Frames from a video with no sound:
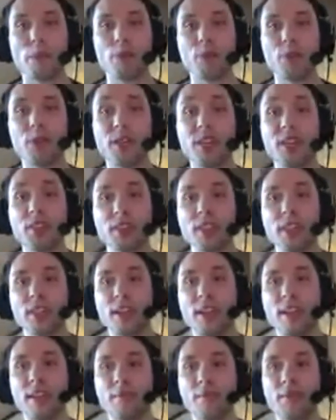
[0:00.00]
We originally
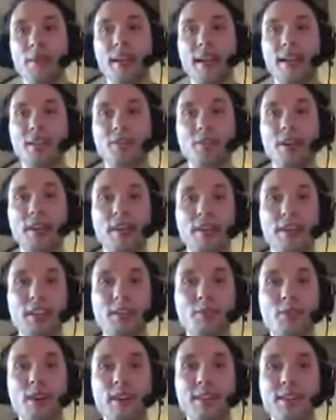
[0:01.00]
thought that we would have to write all
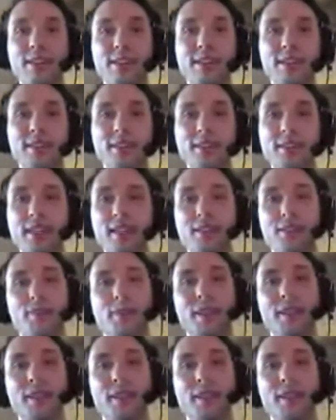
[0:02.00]
these processes ourselves,